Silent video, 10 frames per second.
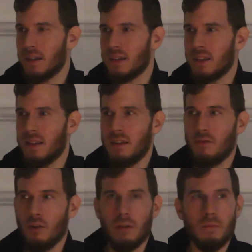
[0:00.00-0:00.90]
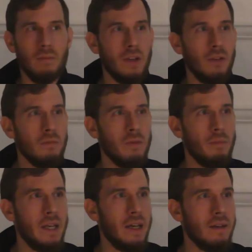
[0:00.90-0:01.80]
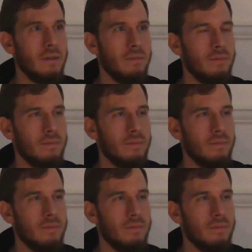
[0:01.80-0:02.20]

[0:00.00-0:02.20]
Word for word: It can deform a human being